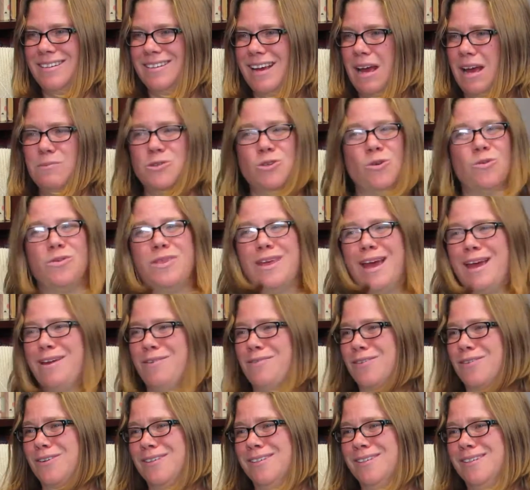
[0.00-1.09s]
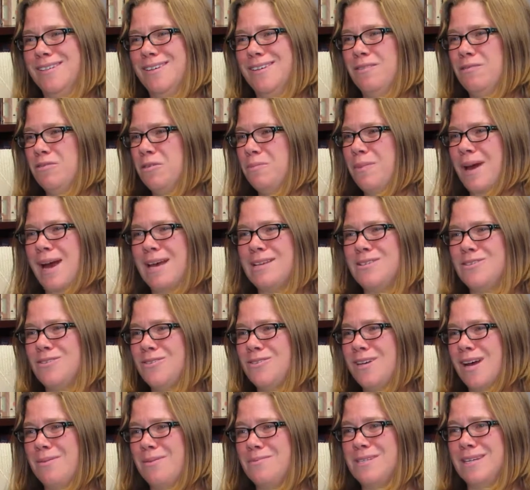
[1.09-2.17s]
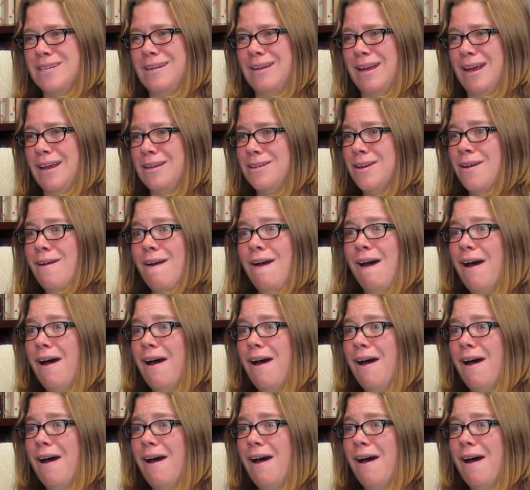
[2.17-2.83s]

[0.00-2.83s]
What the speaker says: I'm so thankful for Pastor Thompson and